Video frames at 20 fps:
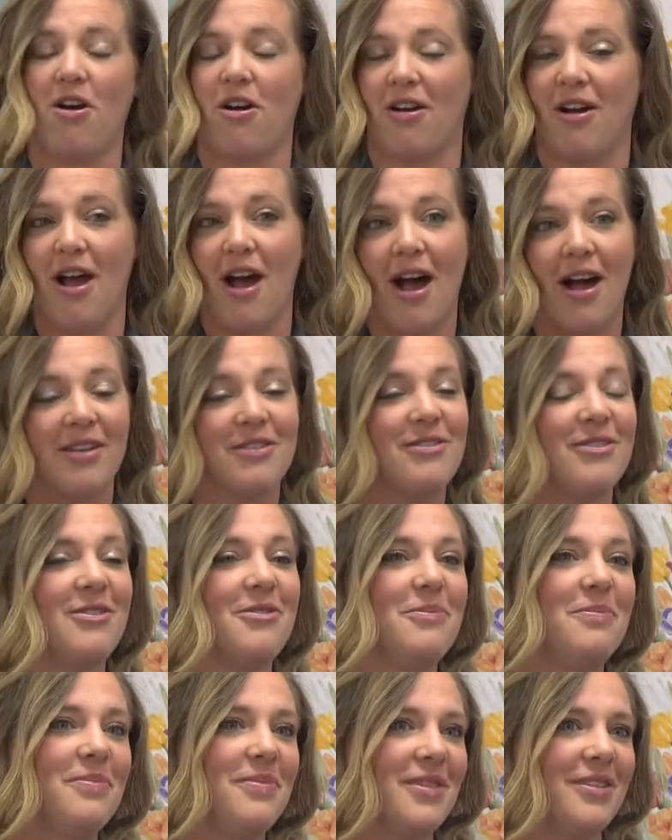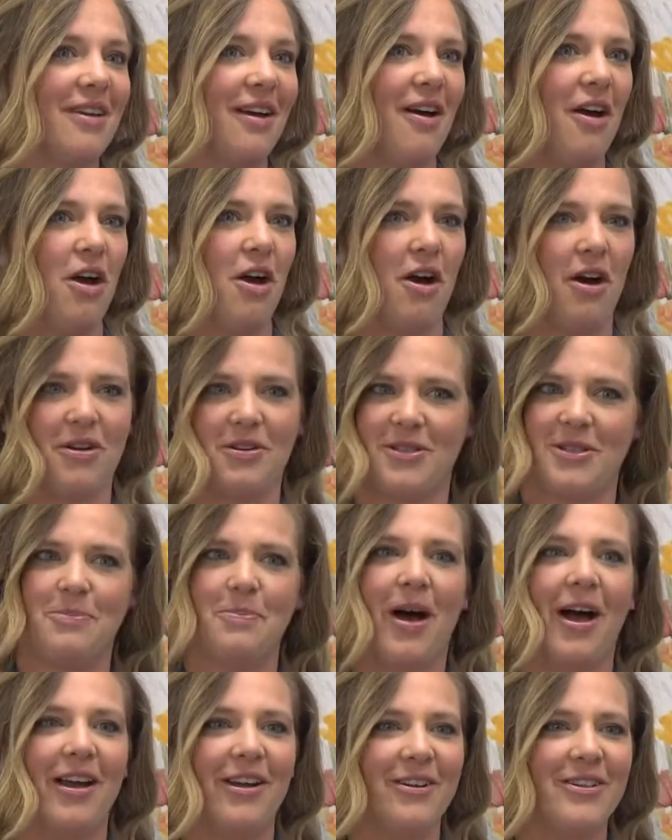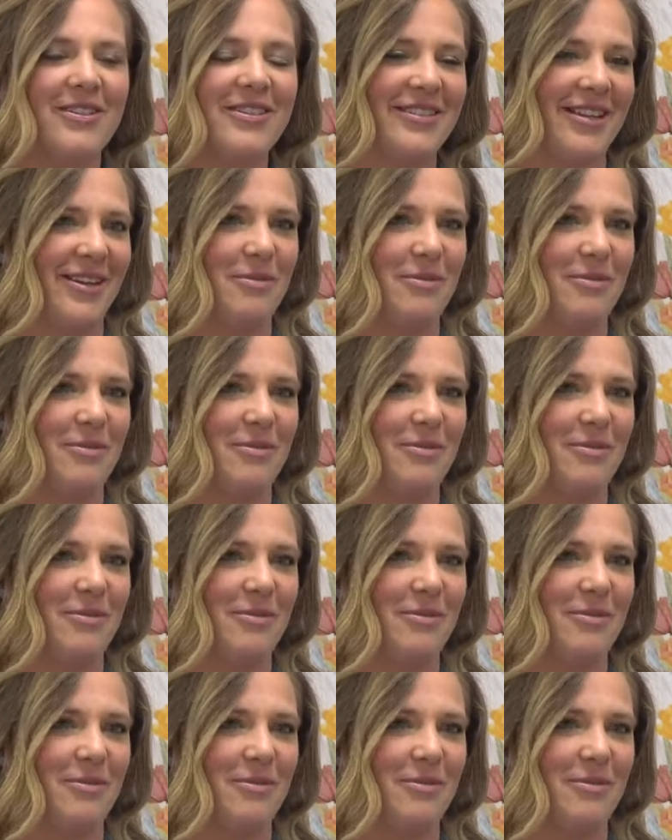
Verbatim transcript: our costumes, our smiles,